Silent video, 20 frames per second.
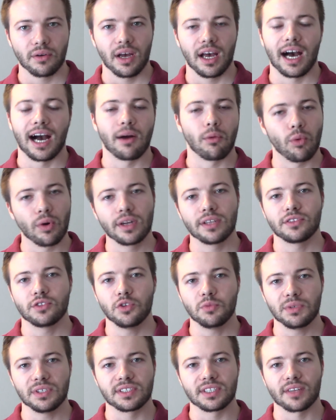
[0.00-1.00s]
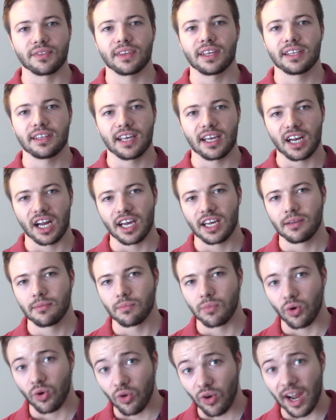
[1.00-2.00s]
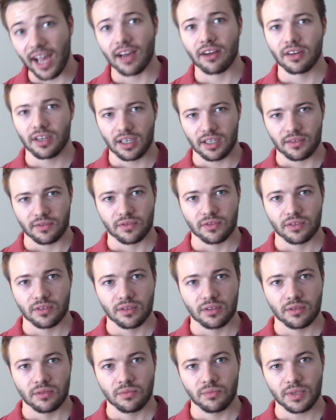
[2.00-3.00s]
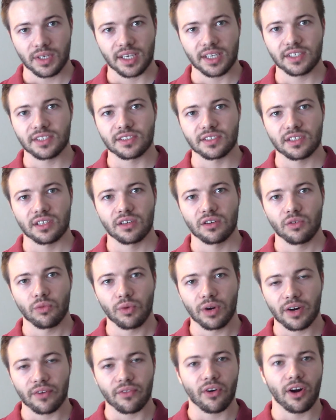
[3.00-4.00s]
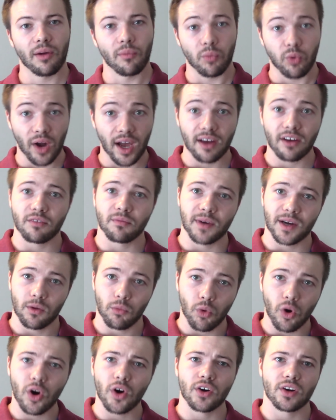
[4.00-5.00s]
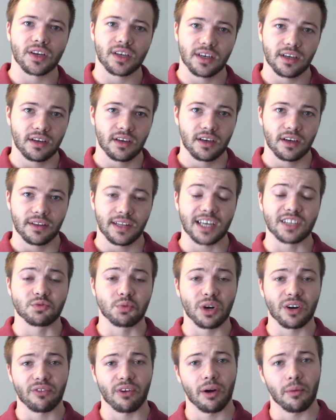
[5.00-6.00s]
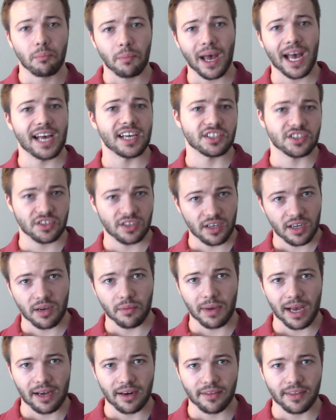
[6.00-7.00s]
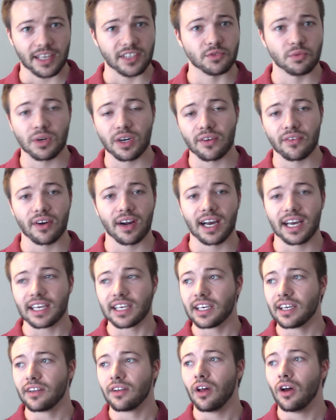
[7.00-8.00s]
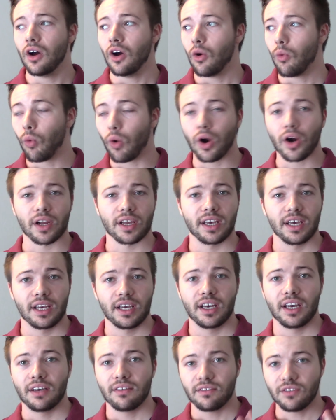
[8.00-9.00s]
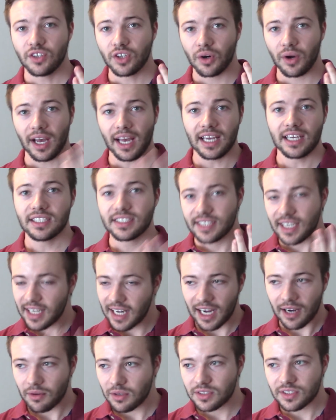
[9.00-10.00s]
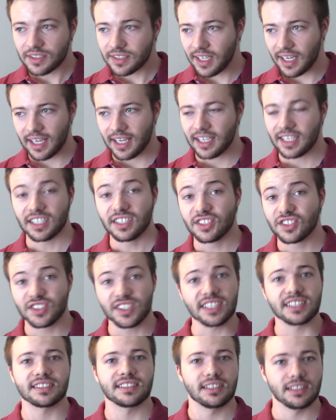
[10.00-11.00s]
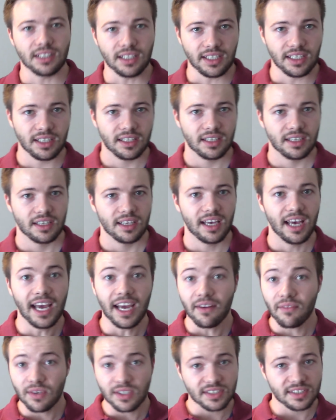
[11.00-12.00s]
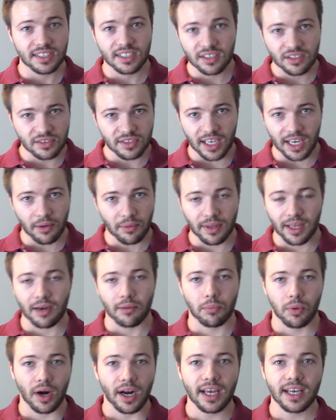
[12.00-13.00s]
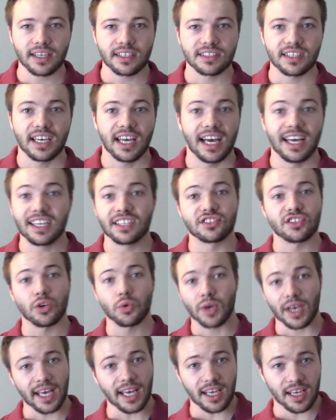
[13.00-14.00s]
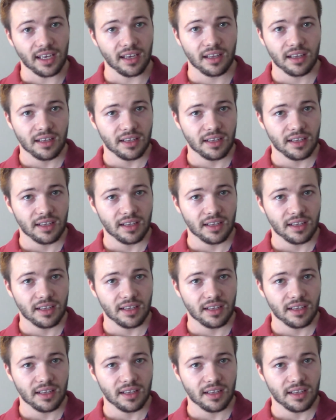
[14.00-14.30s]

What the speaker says: I want it to be something that I am proud of, because whenever I'm proud of my work, that's whenever I'm passionate about it. That's whenever I can work, 8-10 hours a day consistently, every single day without breaks, and it's okay.